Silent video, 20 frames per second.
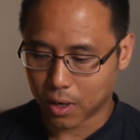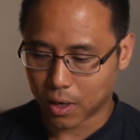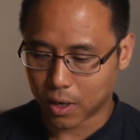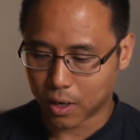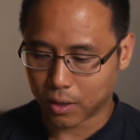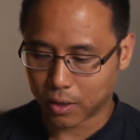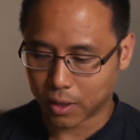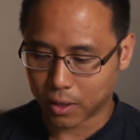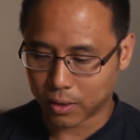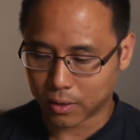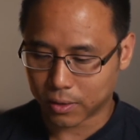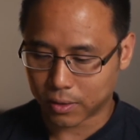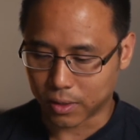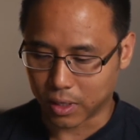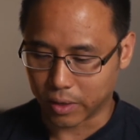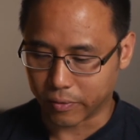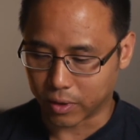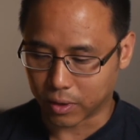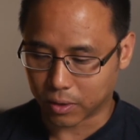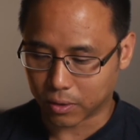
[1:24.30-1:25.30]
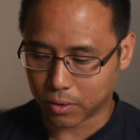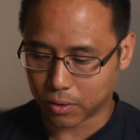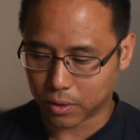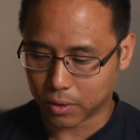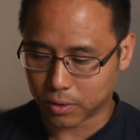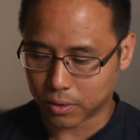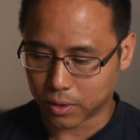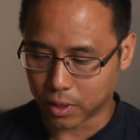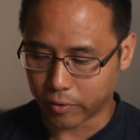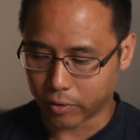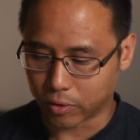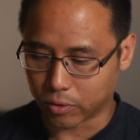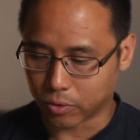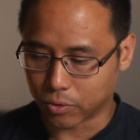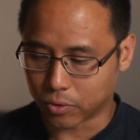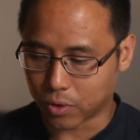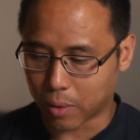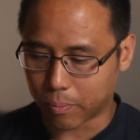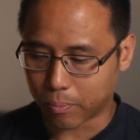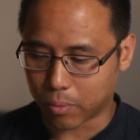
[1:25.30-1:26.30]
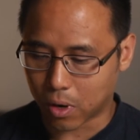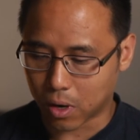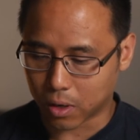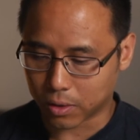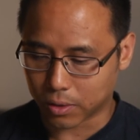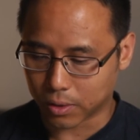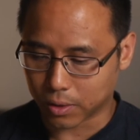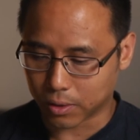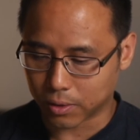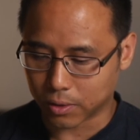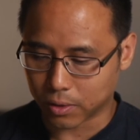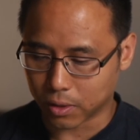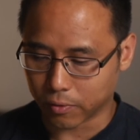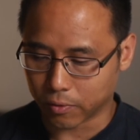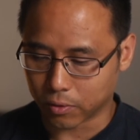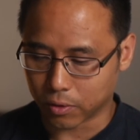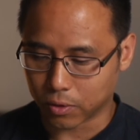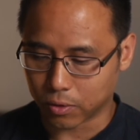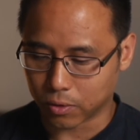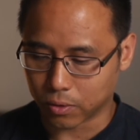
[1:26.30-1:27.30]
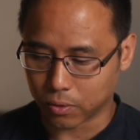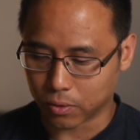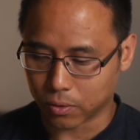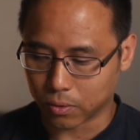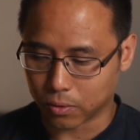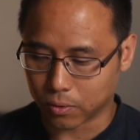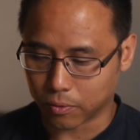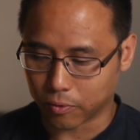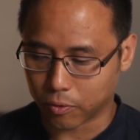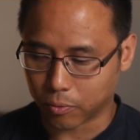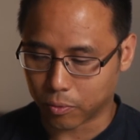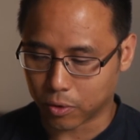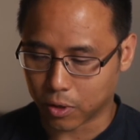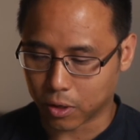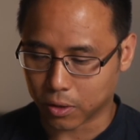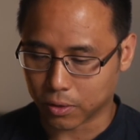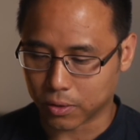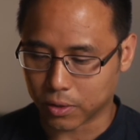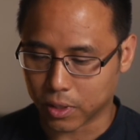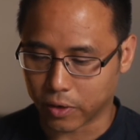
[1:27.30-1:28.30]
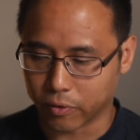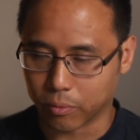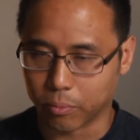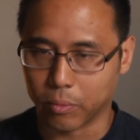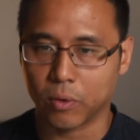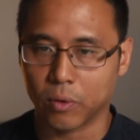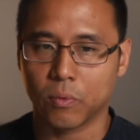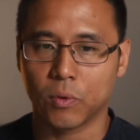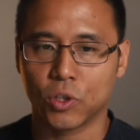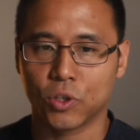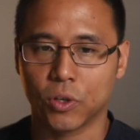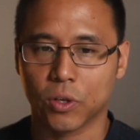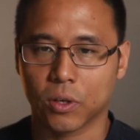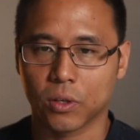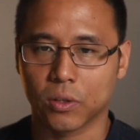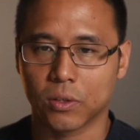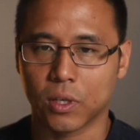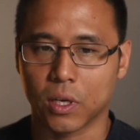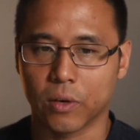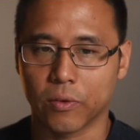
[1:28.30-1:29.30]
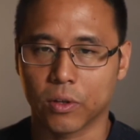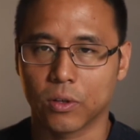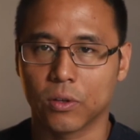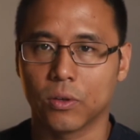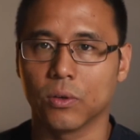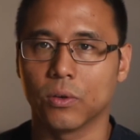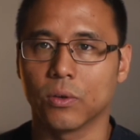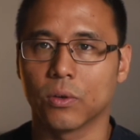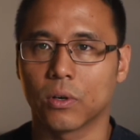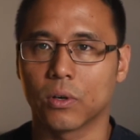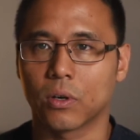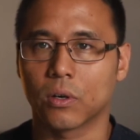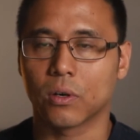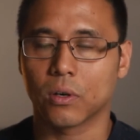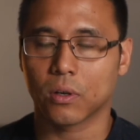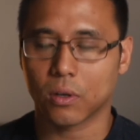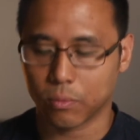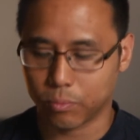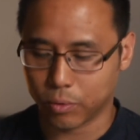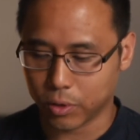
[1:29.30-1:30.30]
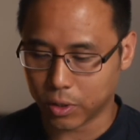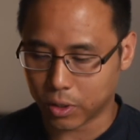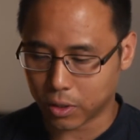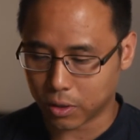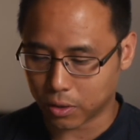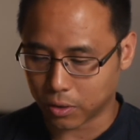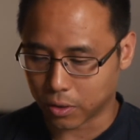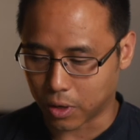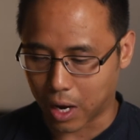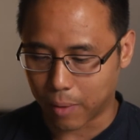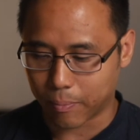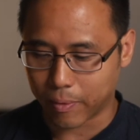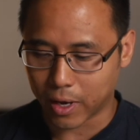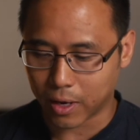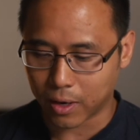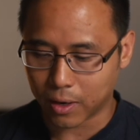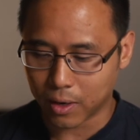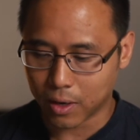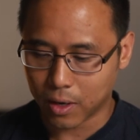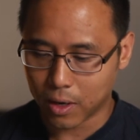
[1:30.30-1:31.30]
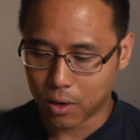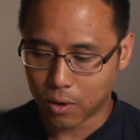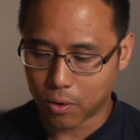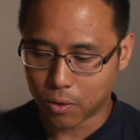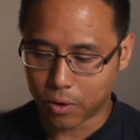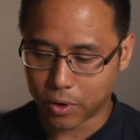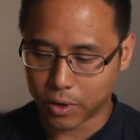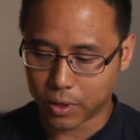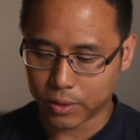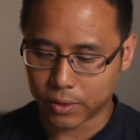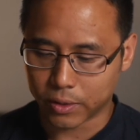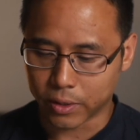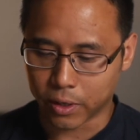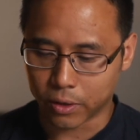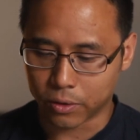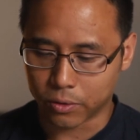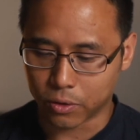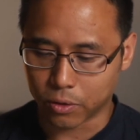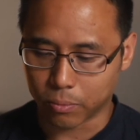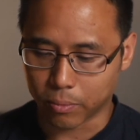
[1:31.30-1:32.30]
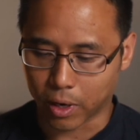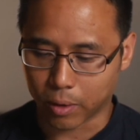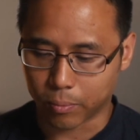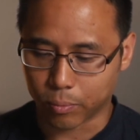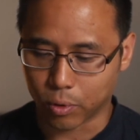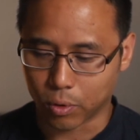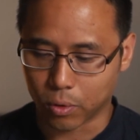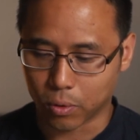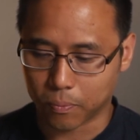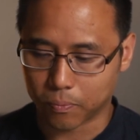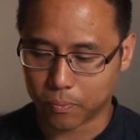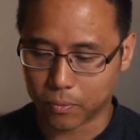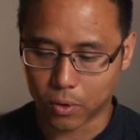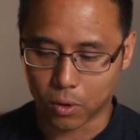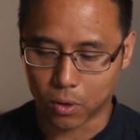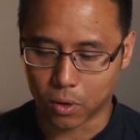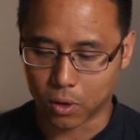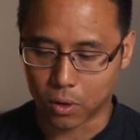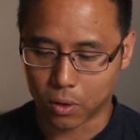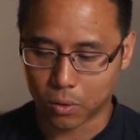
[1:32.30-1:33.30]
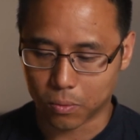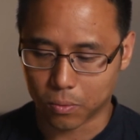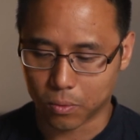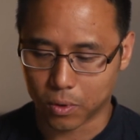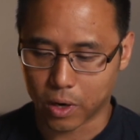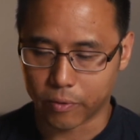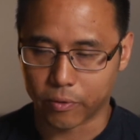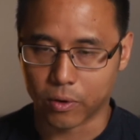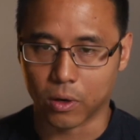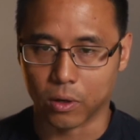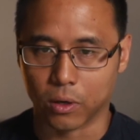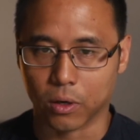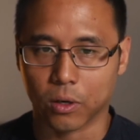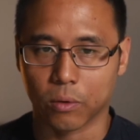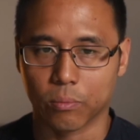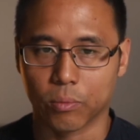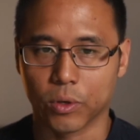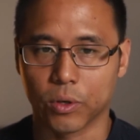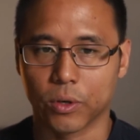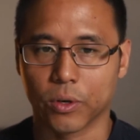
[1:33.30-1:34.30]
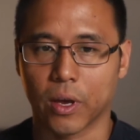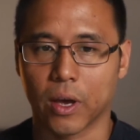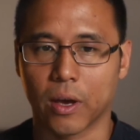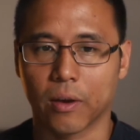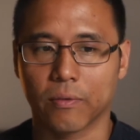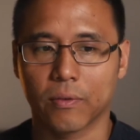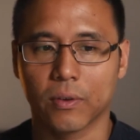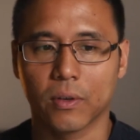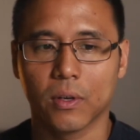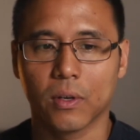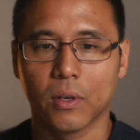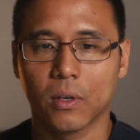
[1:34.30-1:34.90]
and then save it. You can save it to Dropbox, you can save it to, if you click on save image, you can save it to your computer, your iPad, or you can send it to your Mac Pro or whatever other computer you have.